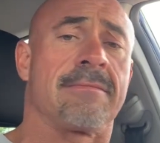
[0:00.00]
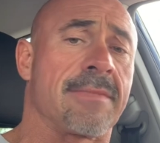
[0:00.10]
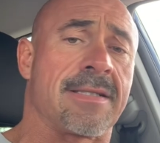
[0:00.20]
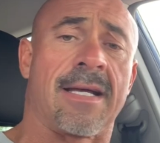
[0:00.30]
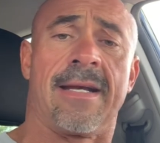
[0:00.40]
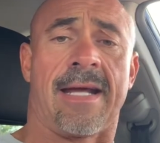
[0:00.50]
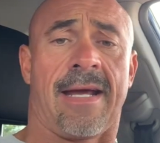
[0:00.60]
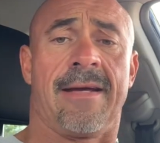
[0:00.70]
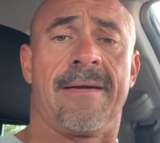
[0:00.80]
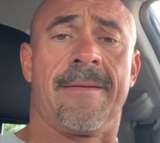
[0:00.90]

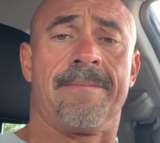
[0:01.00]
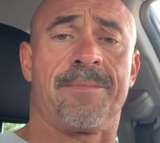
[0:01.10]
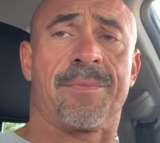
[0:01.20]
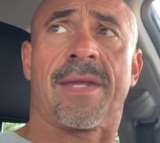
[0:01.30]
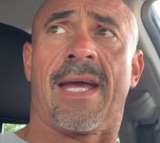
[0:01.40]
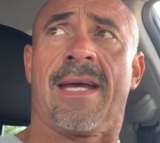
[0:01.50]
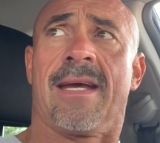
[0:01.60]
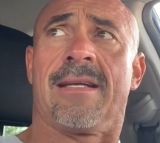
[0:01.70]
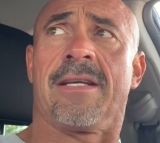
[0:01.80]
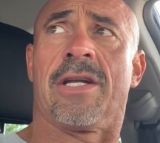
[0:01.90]
Sunday
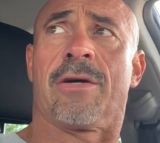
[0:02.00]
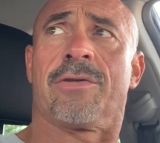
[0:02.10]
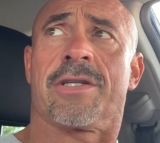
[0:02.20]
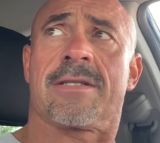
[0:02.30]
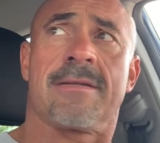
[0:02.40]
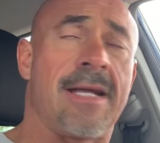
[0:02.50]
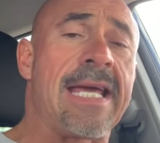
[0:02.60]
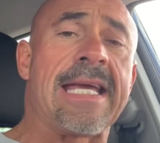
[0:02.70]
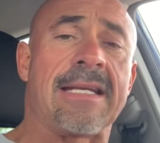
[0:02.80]
and, just eat.